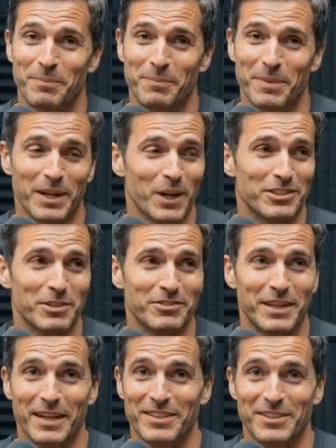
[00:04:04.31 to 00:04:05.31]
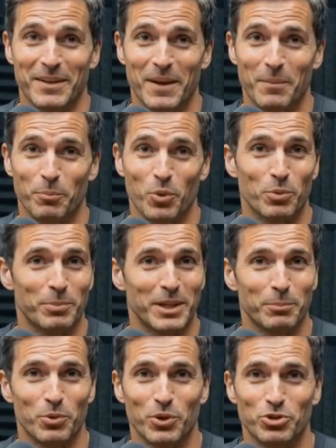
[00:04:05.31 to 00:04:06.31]
Because of this, more
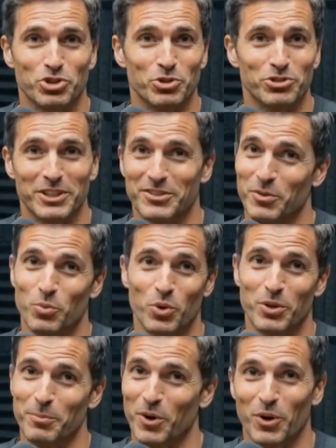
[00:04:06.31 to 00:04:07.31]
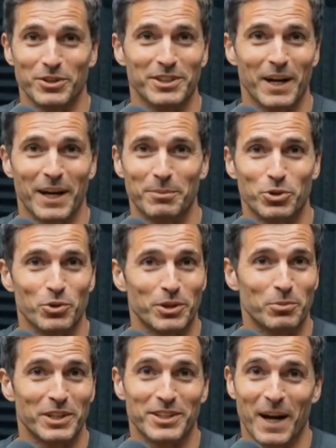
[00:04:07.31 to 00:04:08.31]
people are choosing to work part-time
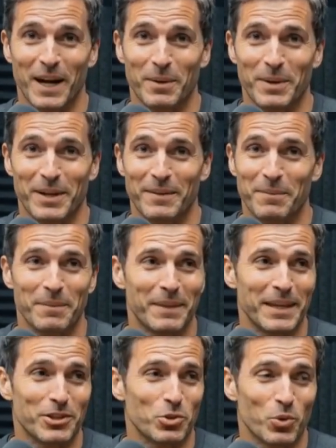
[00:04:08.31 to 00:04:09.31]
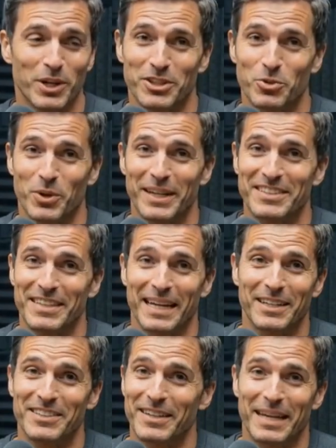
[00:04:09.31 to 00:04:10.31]
during retirement. In
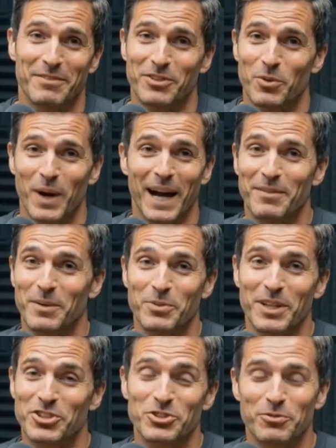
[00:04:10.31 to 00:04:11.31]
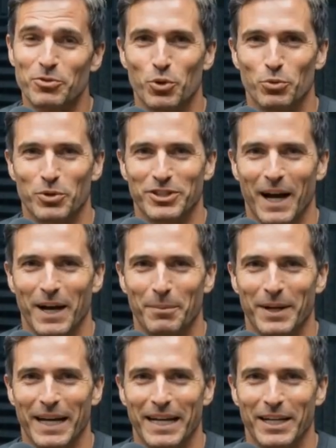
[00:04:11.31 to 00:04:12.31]
2026, if you haven't reached full
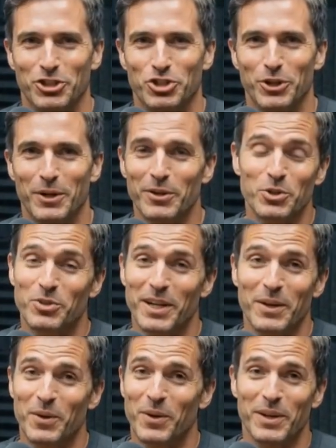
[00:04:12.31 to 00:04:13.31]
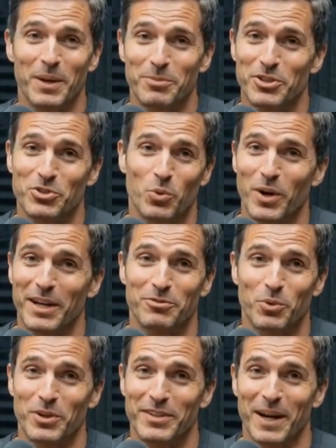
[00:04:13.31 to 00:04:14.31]
retirement age, you can earn up to
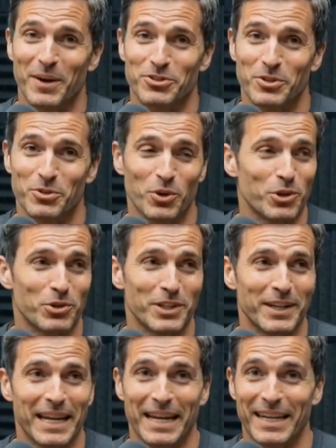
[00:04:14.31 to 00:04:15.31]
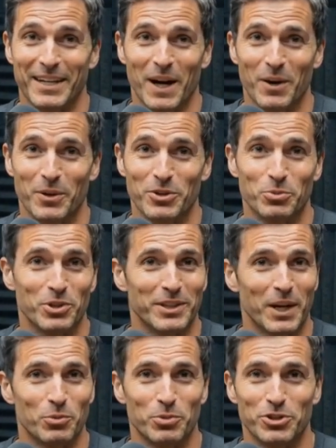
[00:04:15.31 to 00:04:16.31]
$24,180
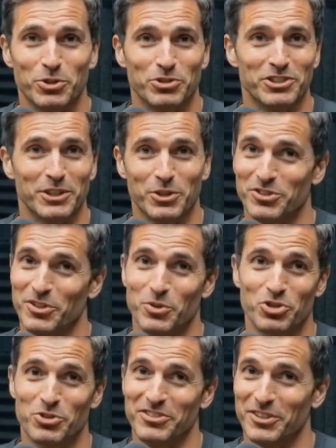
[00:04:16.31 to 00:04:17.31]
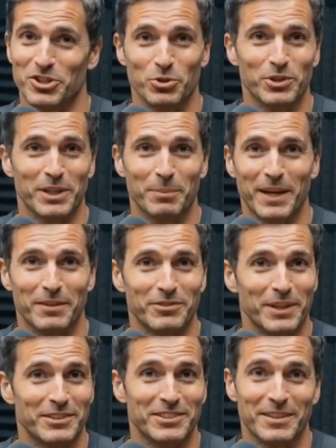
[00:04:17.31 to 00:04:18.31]
without reducing your Social Security
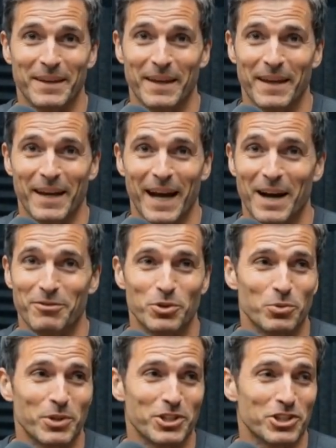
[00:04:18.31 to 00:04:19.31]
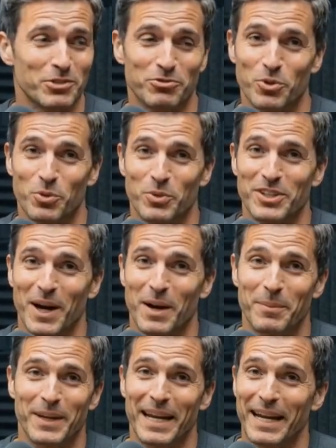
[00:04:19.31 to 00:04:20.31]
benefits. After reaching full
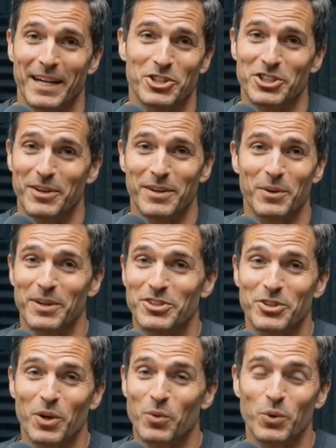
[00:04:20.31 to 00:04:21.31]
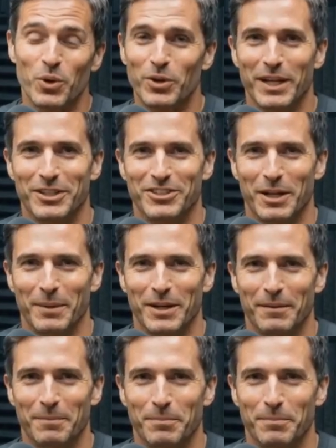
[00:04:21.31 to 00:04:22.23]
retirement age, there is no earnings limit.